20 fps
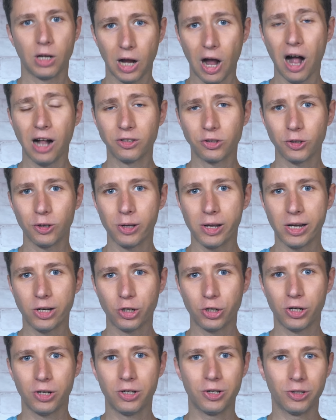
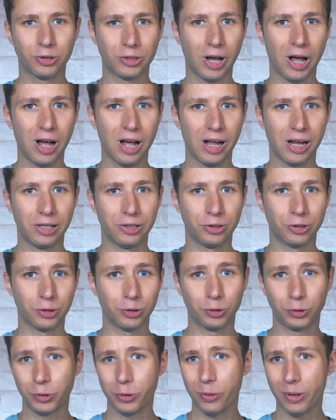Constellation Designs
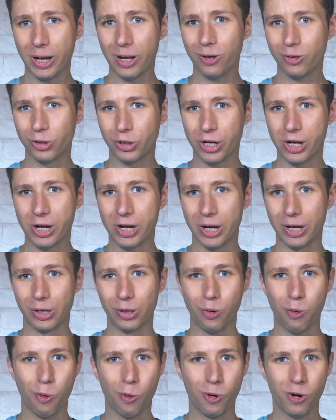sued LG
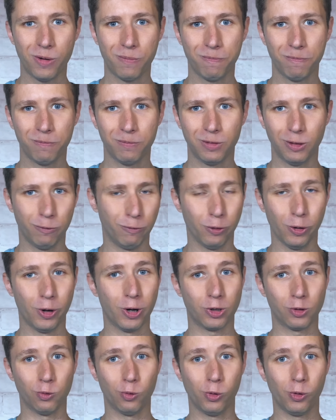in court. The
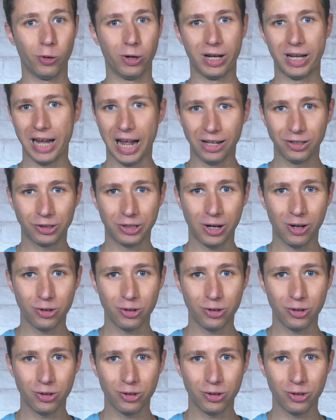verdict ruled against